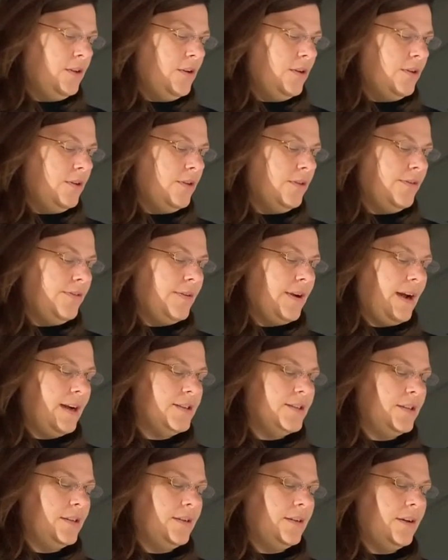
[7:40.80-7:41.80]
your
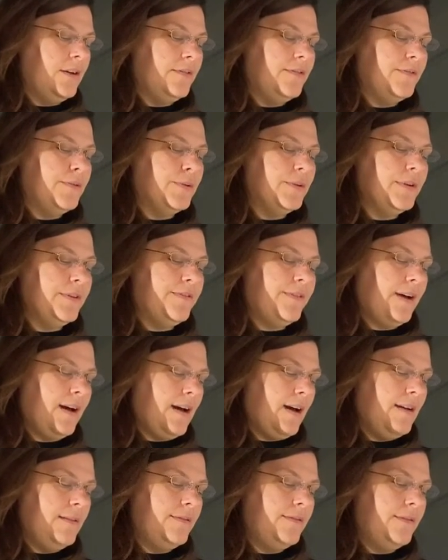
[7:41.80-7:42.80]
fraction of
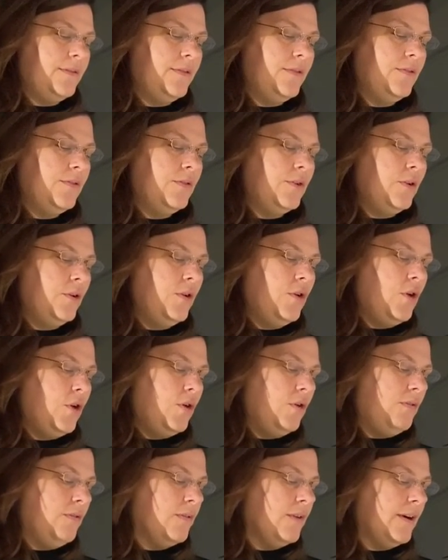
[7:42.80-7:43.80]
45
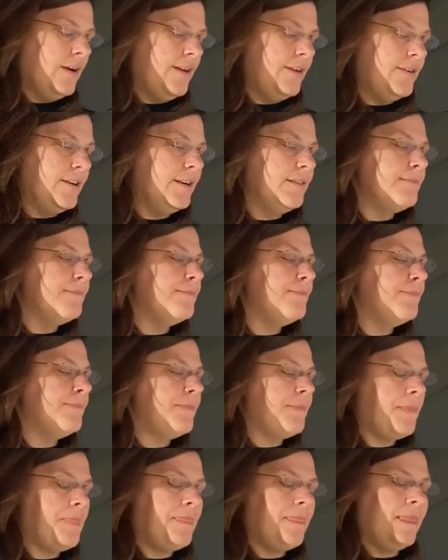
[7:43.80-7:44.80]
over 100.
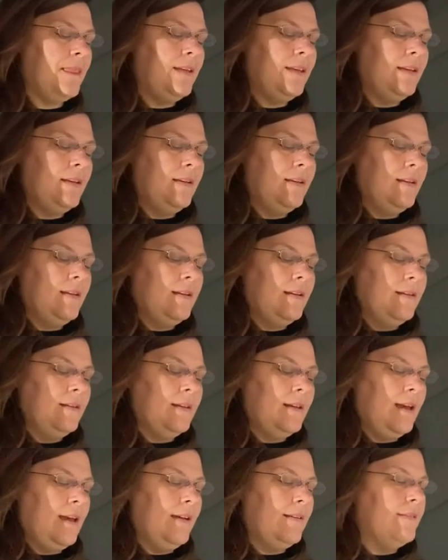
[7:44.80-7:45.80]

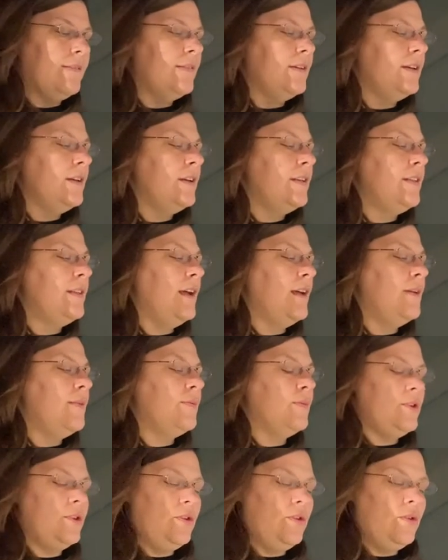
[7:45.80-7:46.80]
Okay, then
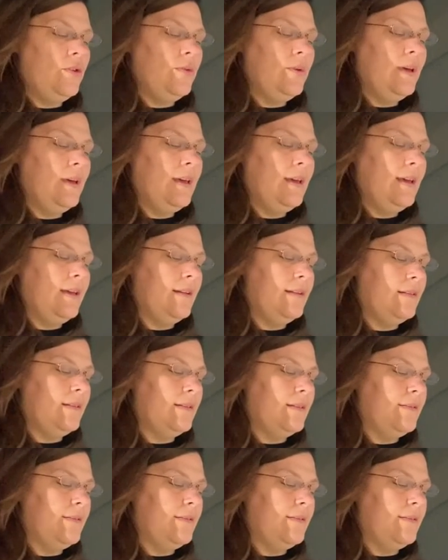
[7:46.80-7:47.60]
when you hit